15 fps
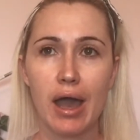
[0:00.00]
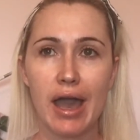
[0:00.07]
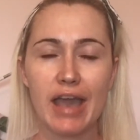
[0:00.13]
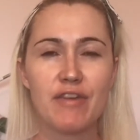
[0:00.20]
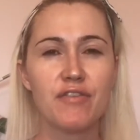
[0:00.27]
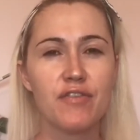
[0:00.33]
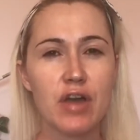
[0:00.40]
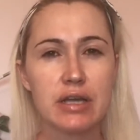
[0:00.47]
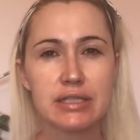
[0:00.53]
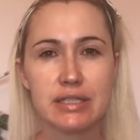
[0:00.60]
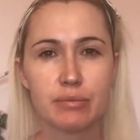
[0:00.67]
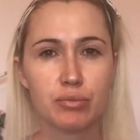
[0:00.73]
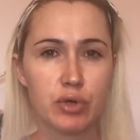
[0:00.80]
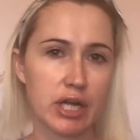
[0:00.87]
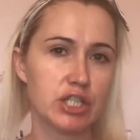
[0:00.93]
a first
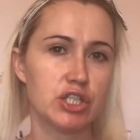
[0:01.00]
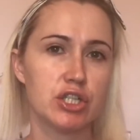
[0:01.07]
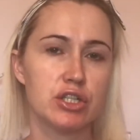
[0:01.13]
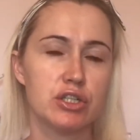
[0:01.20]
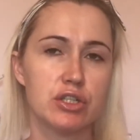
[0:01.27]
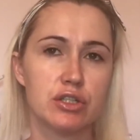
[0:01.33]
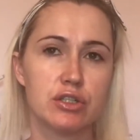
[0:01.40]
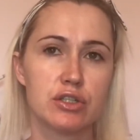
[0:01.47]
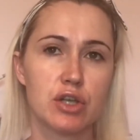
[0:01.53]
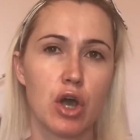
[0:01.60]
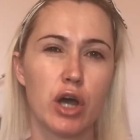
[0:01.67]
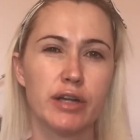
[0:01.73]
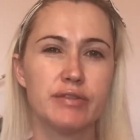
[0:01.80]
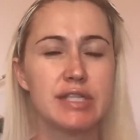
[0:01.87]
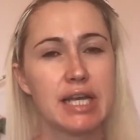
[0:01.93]
impressions,
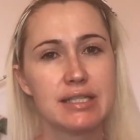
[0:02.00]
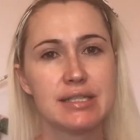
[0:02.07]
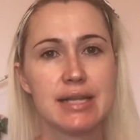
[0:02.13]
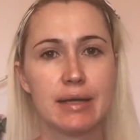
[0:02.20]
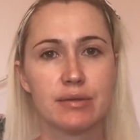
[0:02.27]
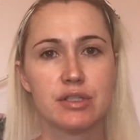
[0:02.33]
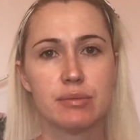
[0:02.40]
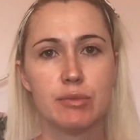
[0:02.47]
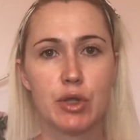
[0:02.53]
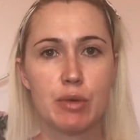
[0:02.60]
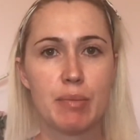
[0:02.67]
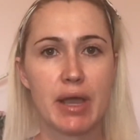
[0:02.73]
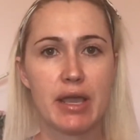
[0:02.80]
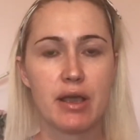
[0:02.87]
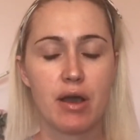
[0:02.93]
kind of testing out some new
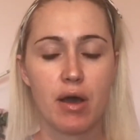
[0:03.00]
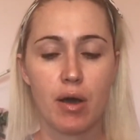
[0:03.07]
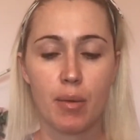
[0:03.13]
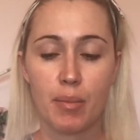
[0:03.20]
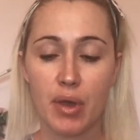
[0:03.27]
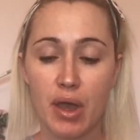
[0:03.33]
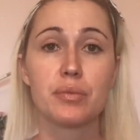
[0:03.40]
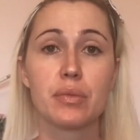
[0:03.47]
makeup.